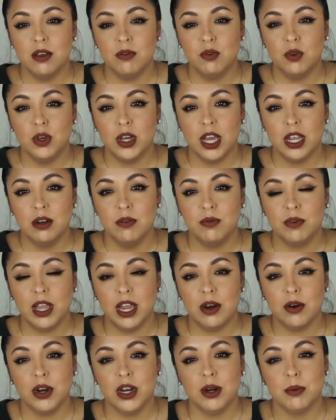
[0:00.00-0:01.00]
if you kind of
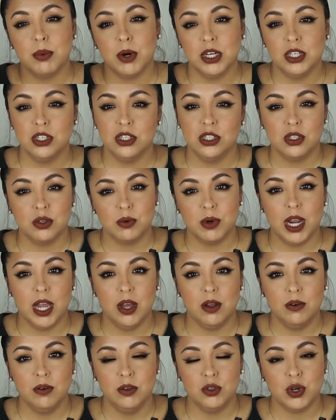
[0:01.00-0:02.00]
carry your brushes
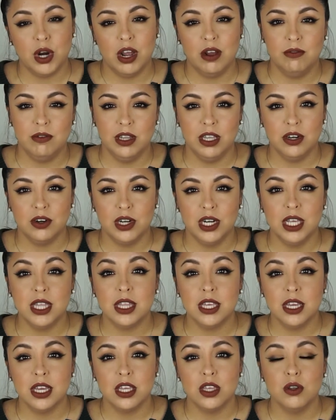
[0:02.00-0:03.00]
around traveling or
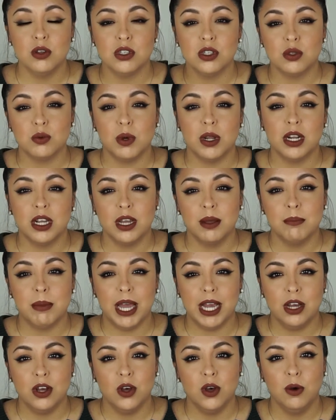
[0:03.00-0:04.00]
anything and you just want to come
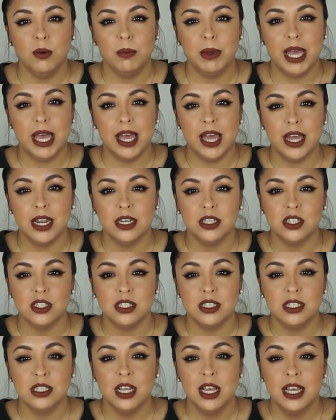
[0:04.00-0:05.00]
back home and
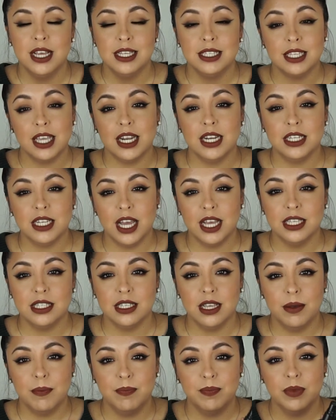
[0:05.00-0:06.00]
just sanitize
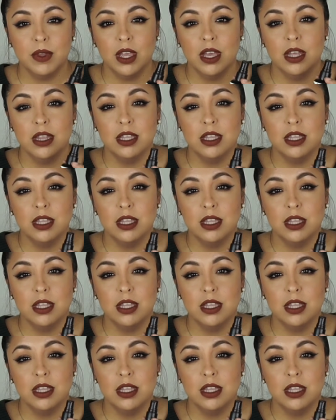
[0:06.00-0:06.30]
them.